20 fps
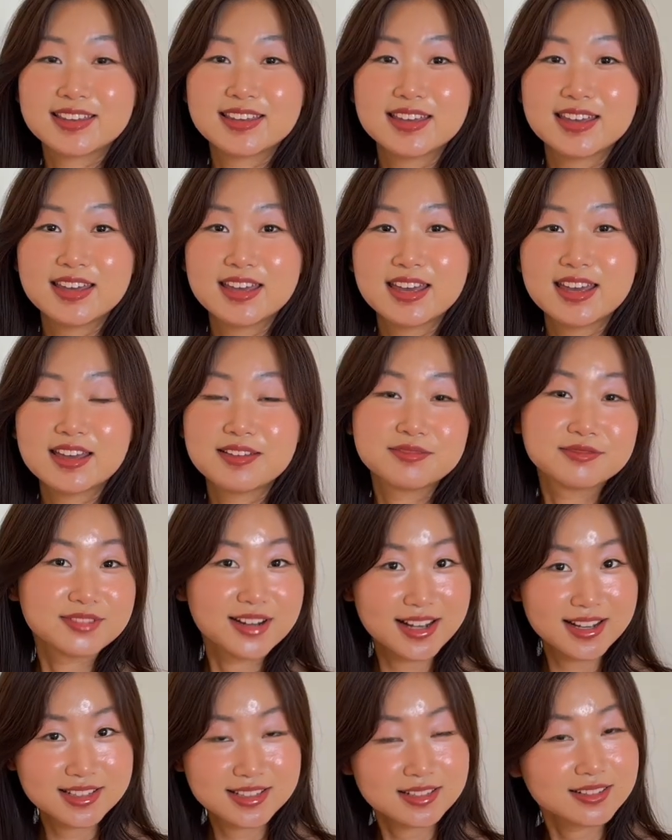he
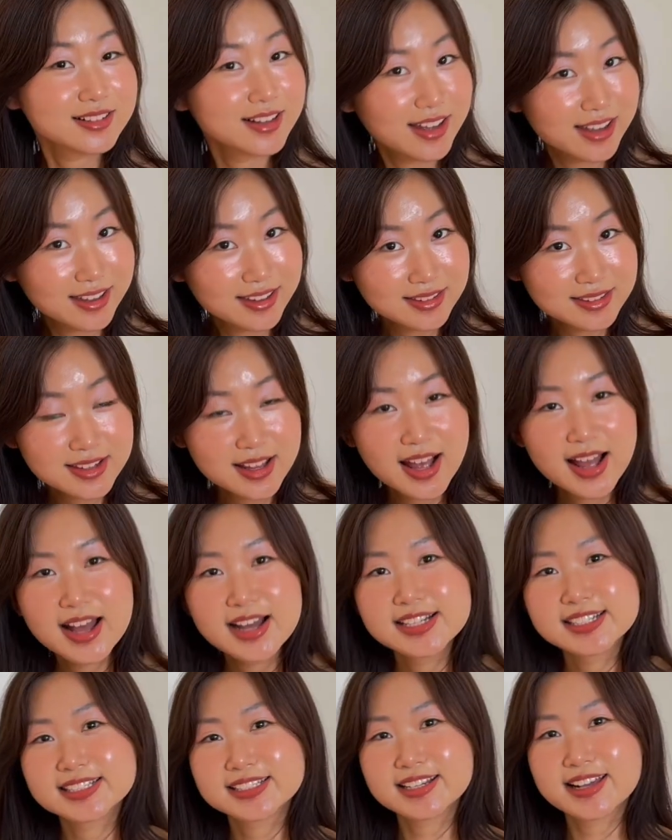invites her in.
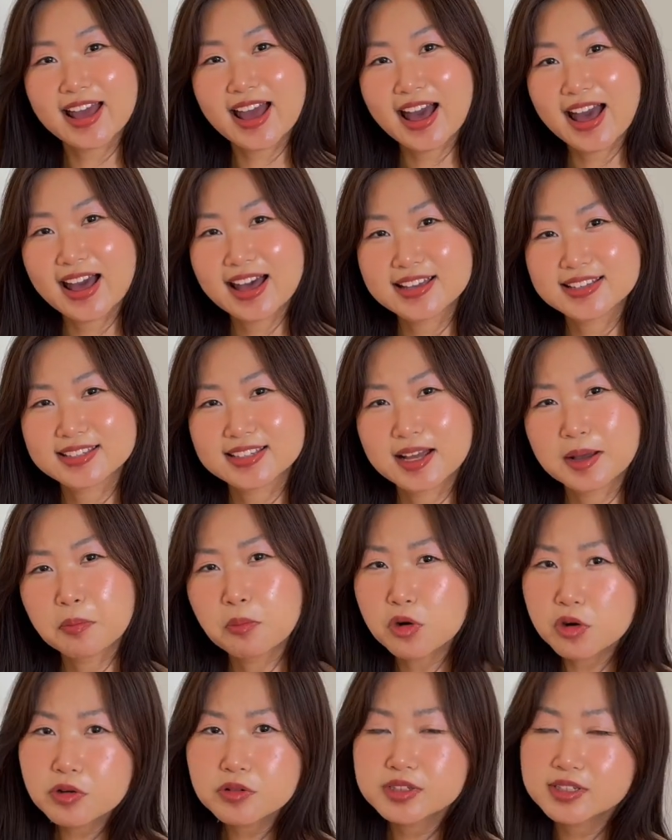She has a
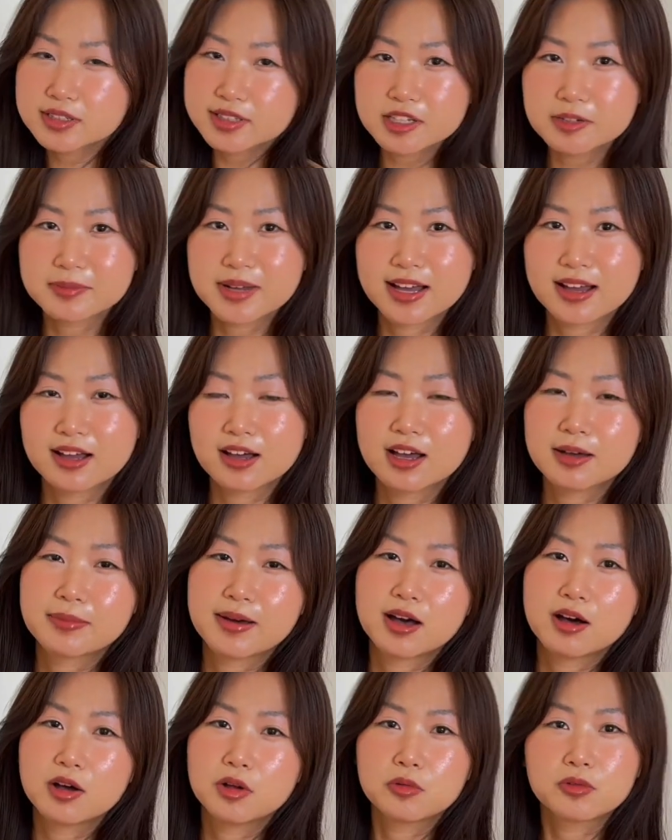moral dilemma
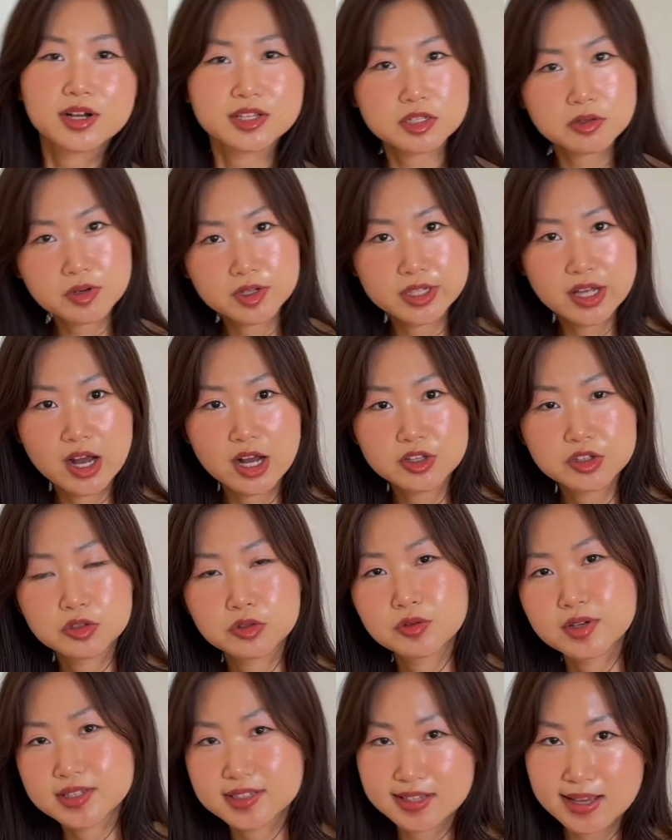about whether or not to
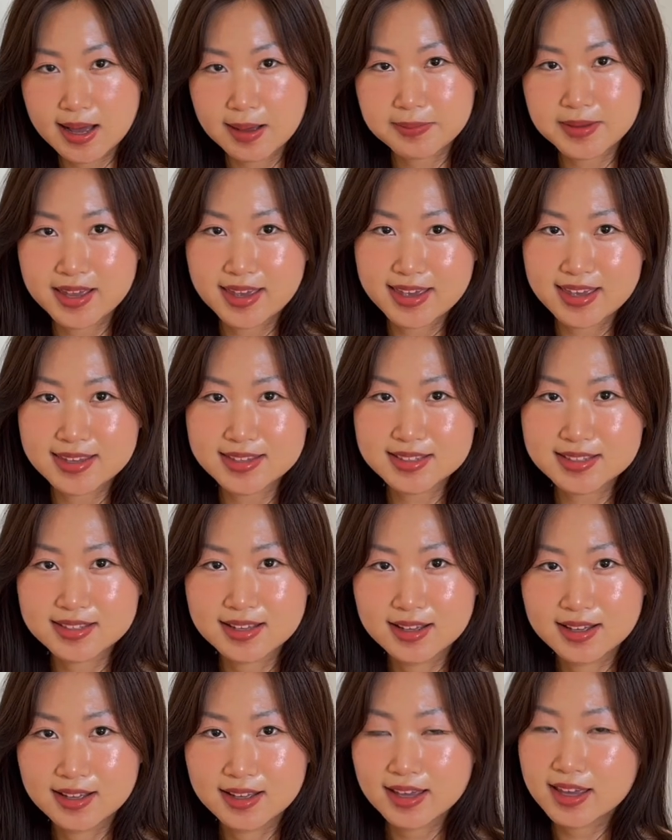accept his
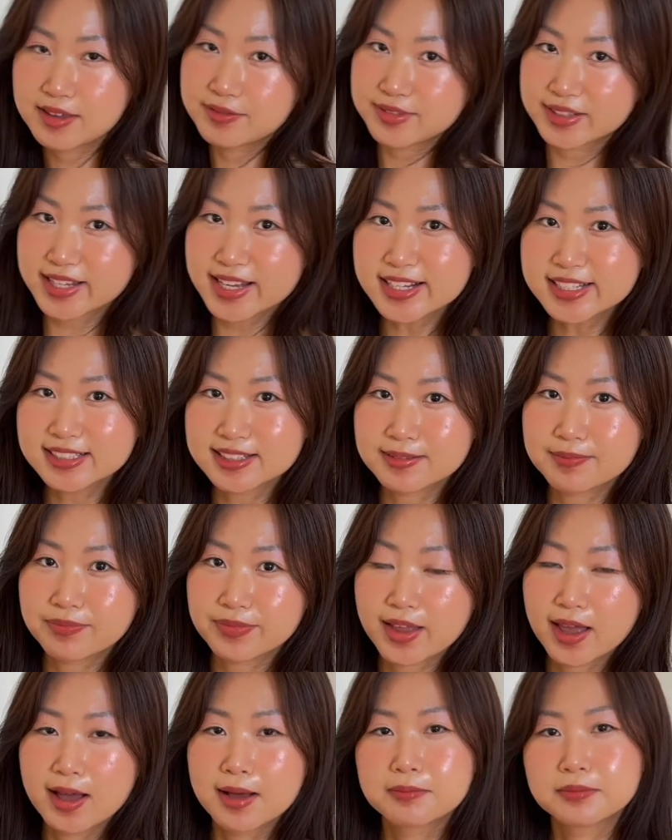invitation,
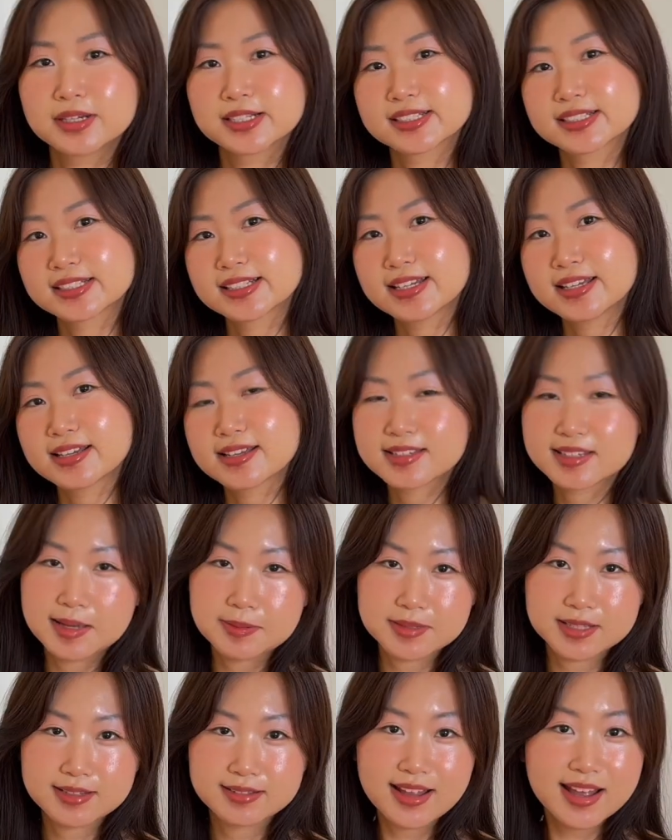but she
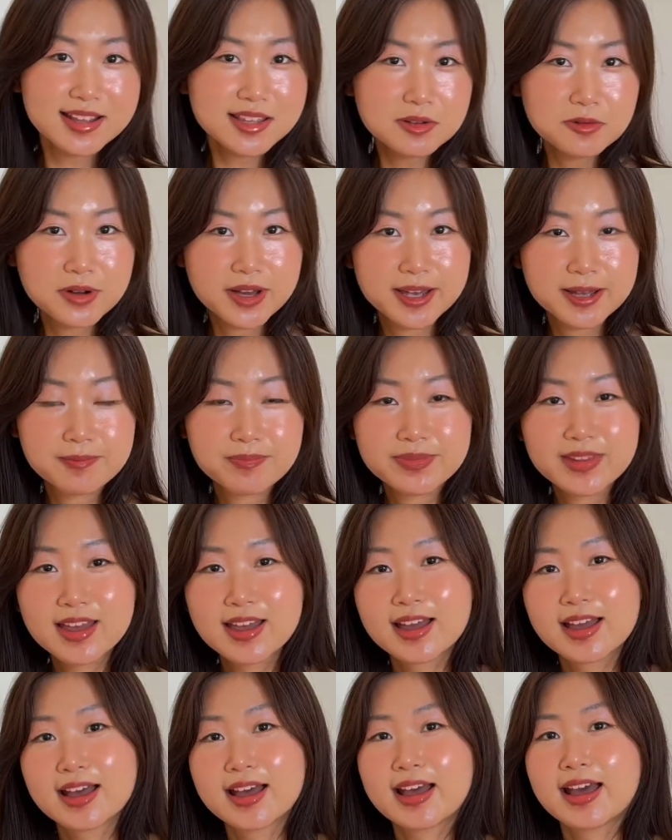accepts it anyway.
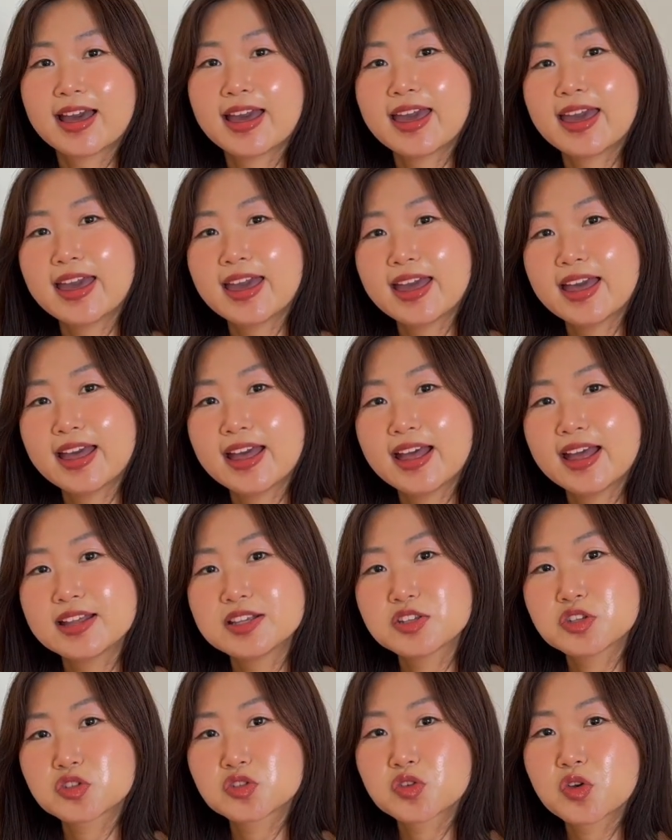And
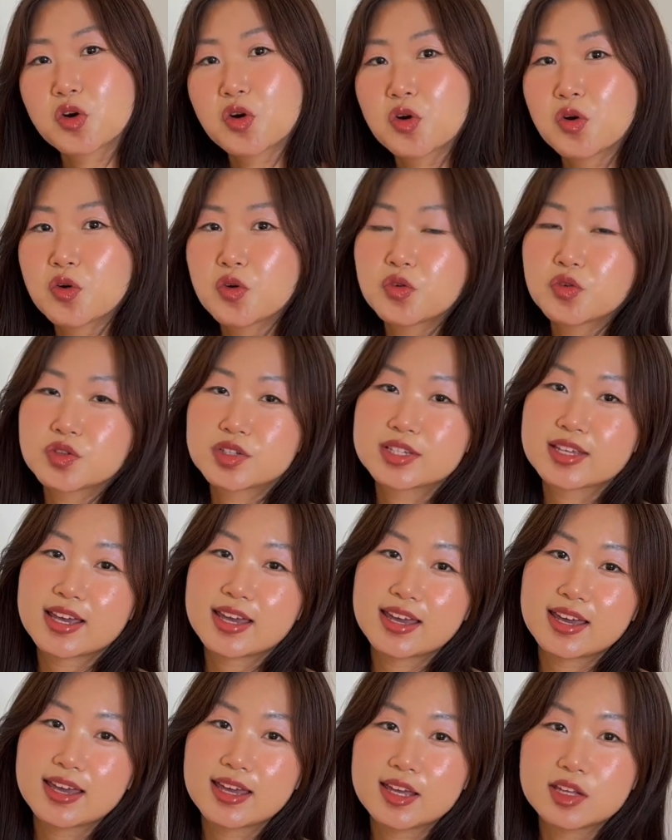so
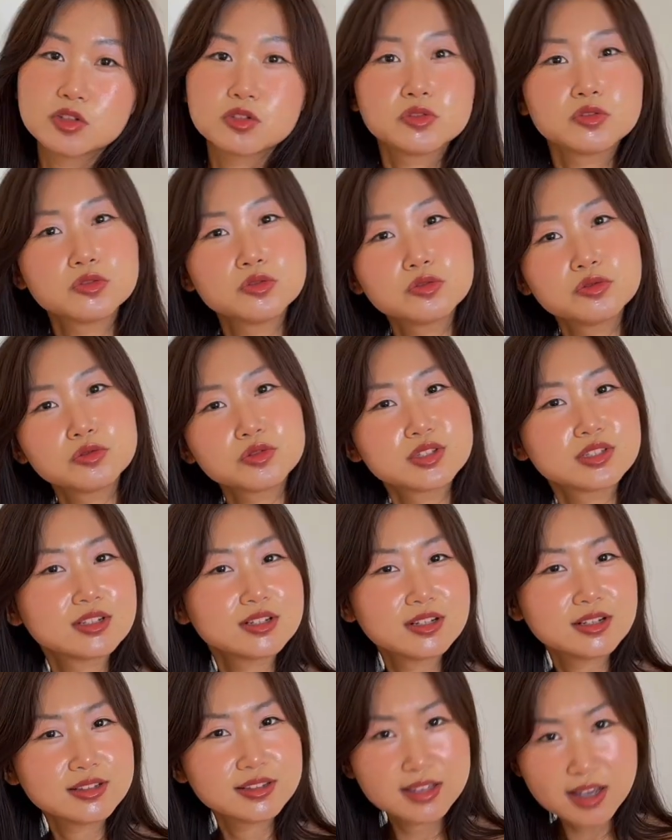they do
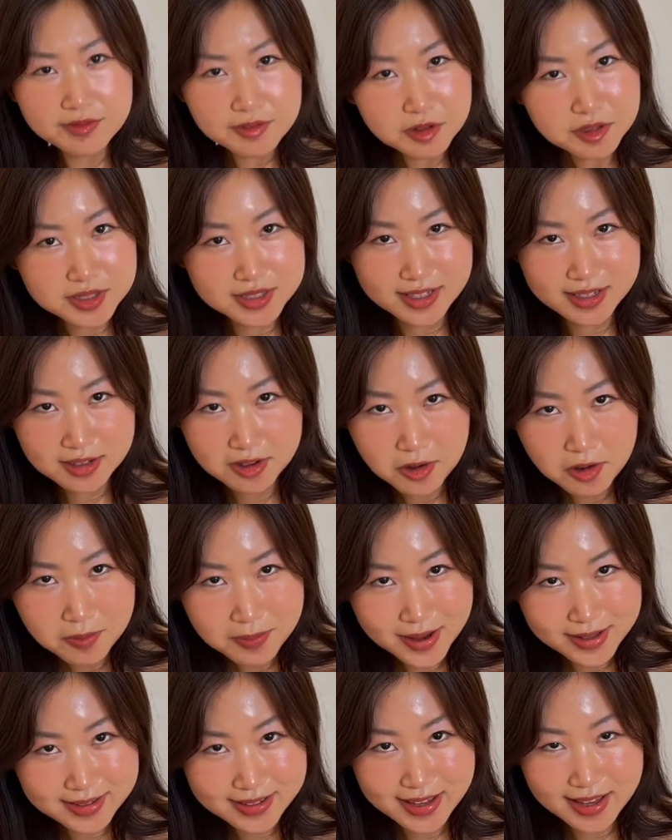the double single
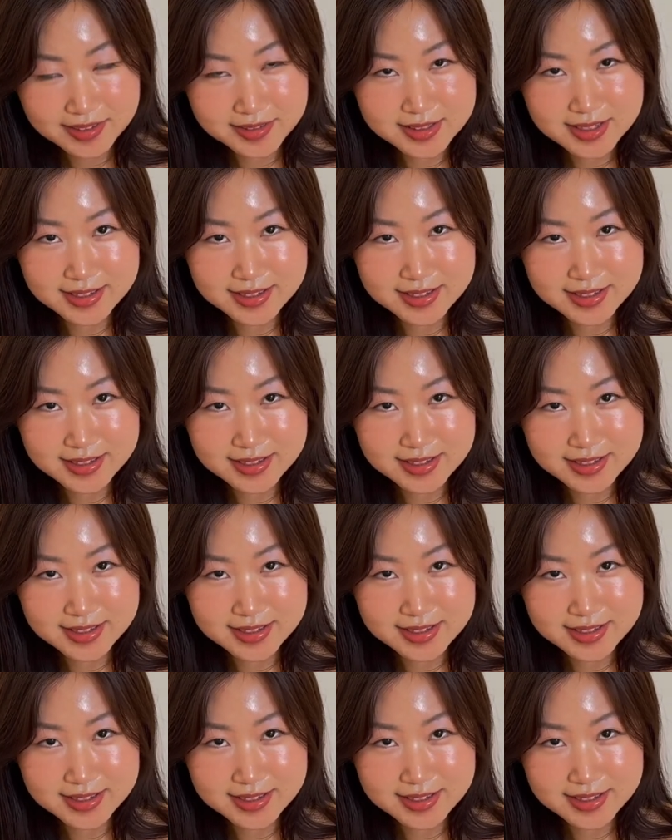by the end of the